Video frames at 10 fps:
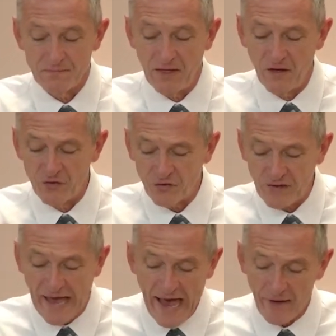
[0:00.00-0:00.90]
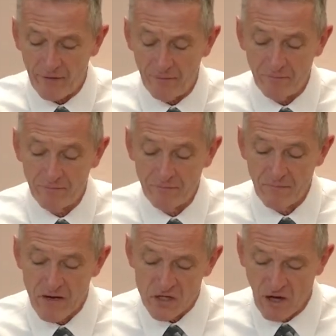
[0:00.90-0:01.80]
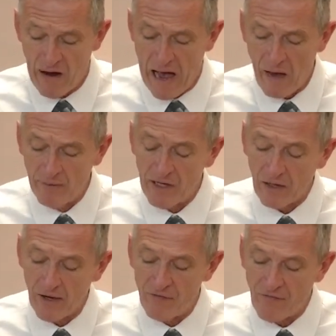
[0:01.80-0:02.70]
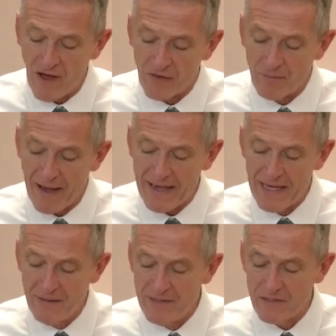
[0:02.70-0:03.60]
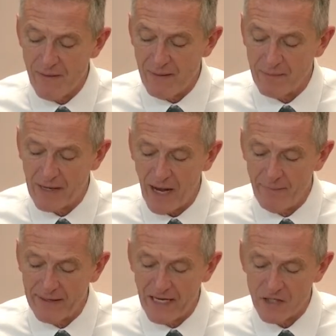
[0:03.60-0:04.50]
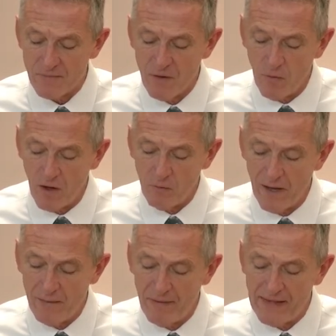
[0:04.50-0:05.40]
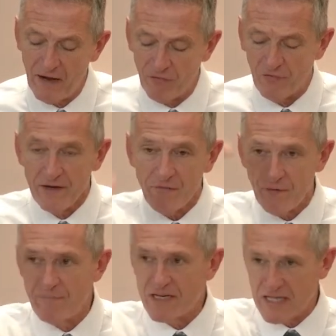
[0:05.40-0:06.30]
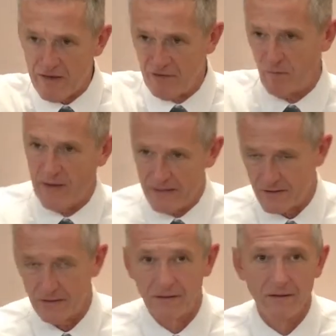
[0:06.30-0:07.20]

He'll scatter them. So I would declare, Father, my enemies may come against me one way, but they'll flee from me seven ways.